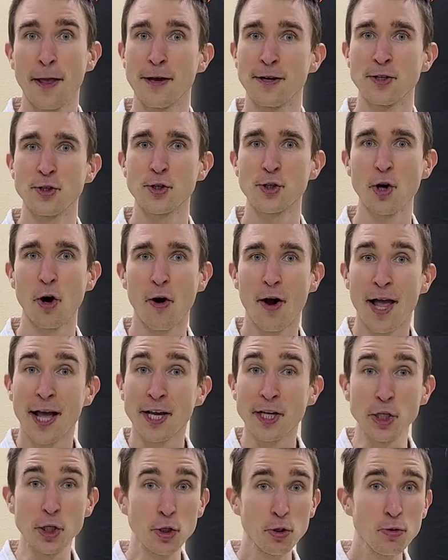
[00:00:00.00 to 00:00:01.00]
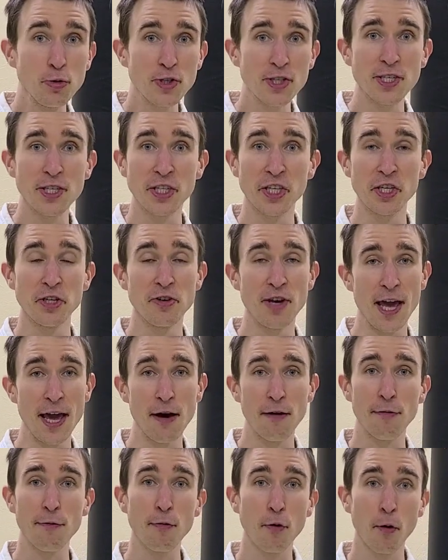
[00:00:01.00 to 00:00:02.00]
So use the
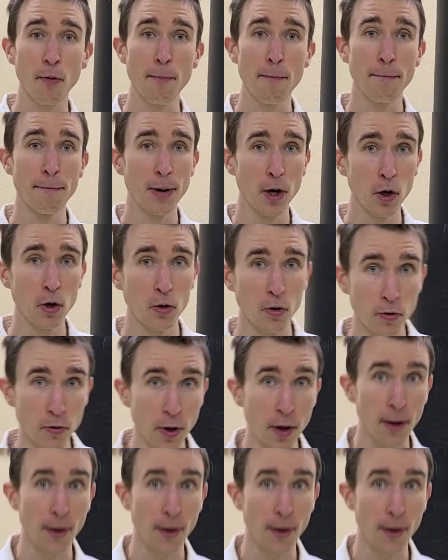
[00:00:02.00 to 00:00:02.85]
cuneiform bone,